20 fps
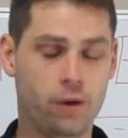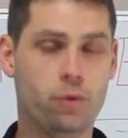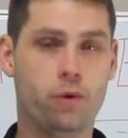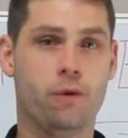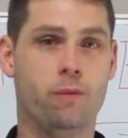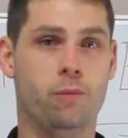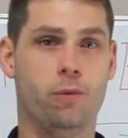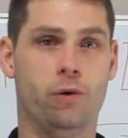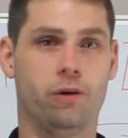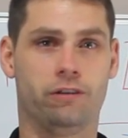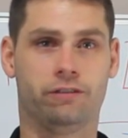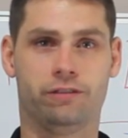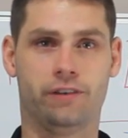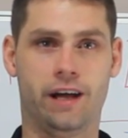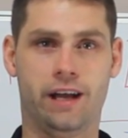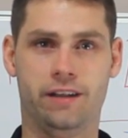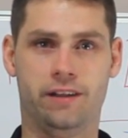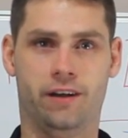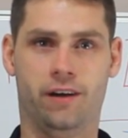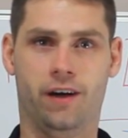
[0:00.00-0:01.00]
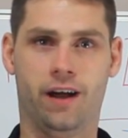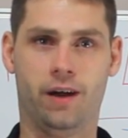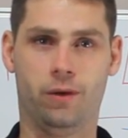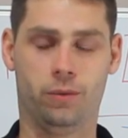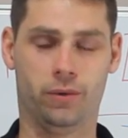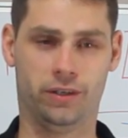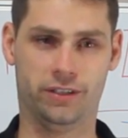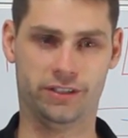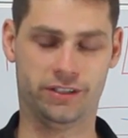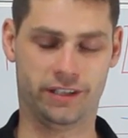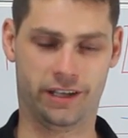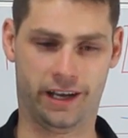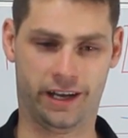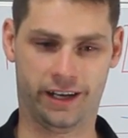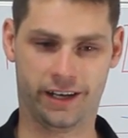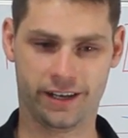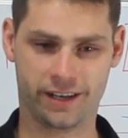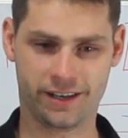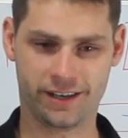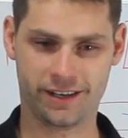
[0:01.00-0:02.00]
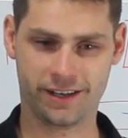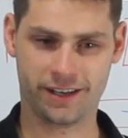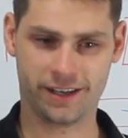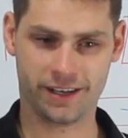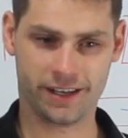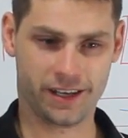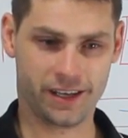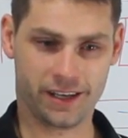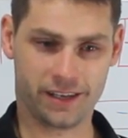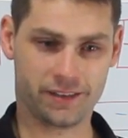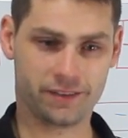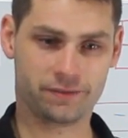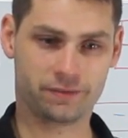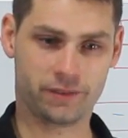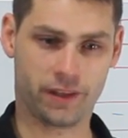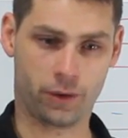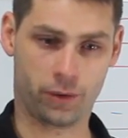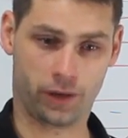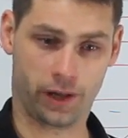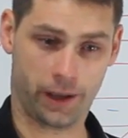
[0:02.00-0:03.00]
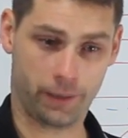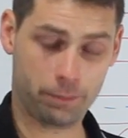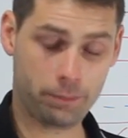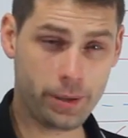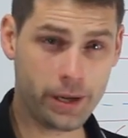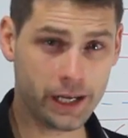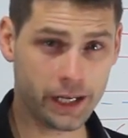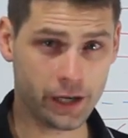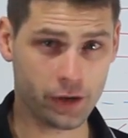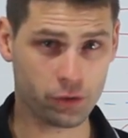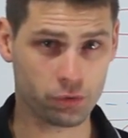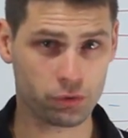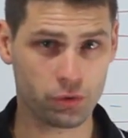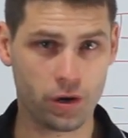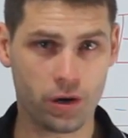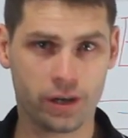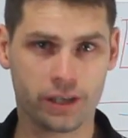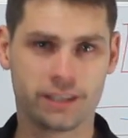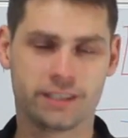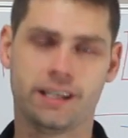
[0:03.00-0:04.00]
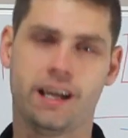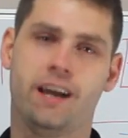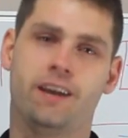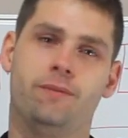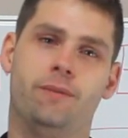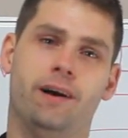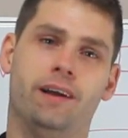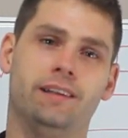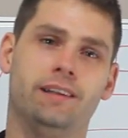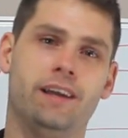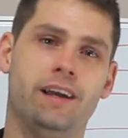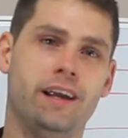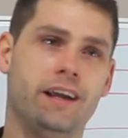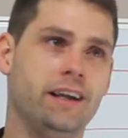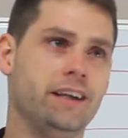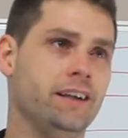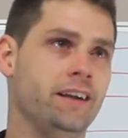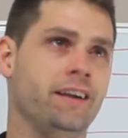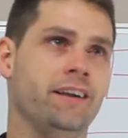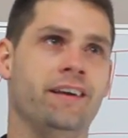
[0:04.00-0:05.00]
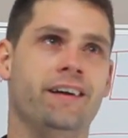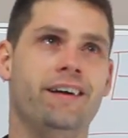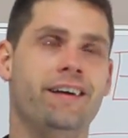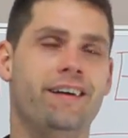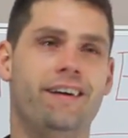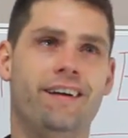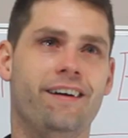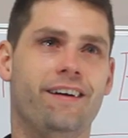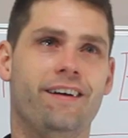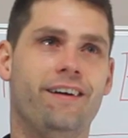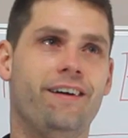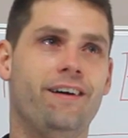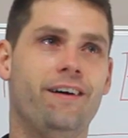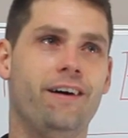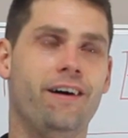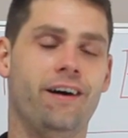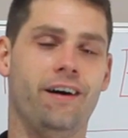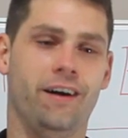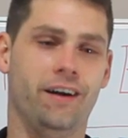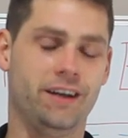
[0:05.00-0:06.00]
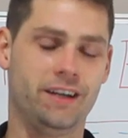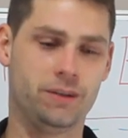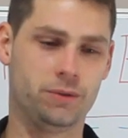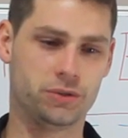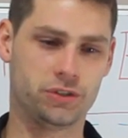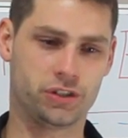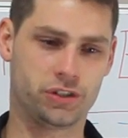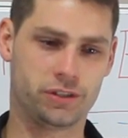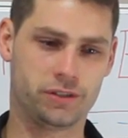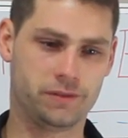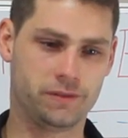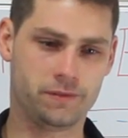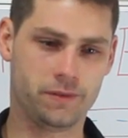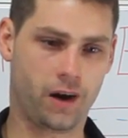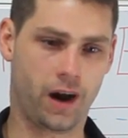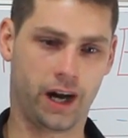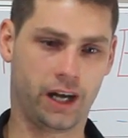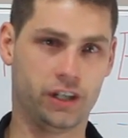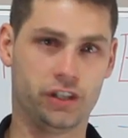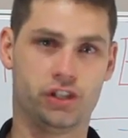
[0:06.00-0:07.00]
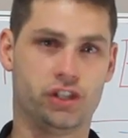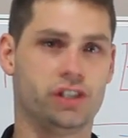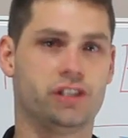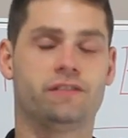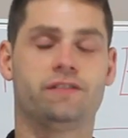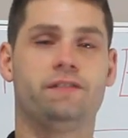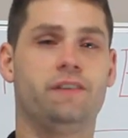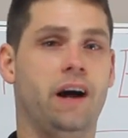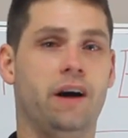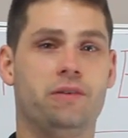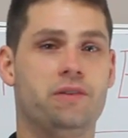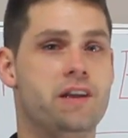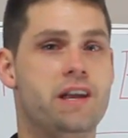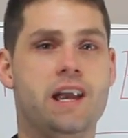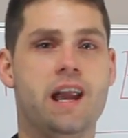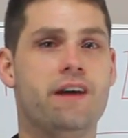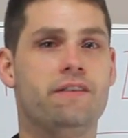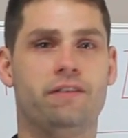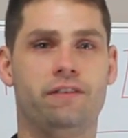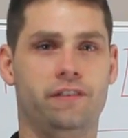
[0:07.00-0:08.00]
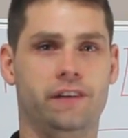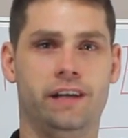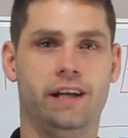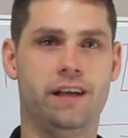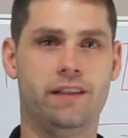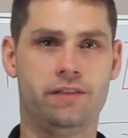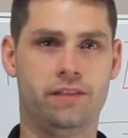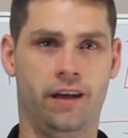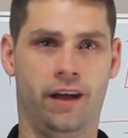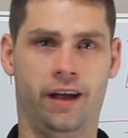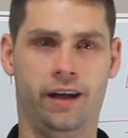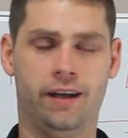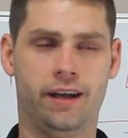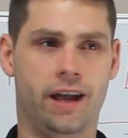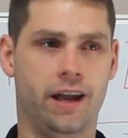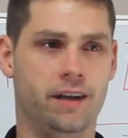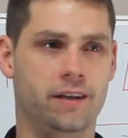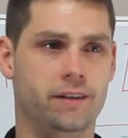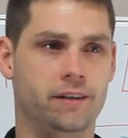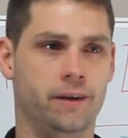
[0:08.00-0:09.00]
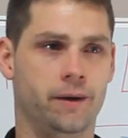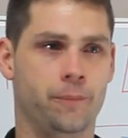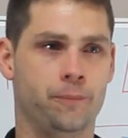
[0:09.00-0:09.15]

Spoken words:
were more afraid than I was. They were picking rocks out of my leg, and it was. I'll never forget that. And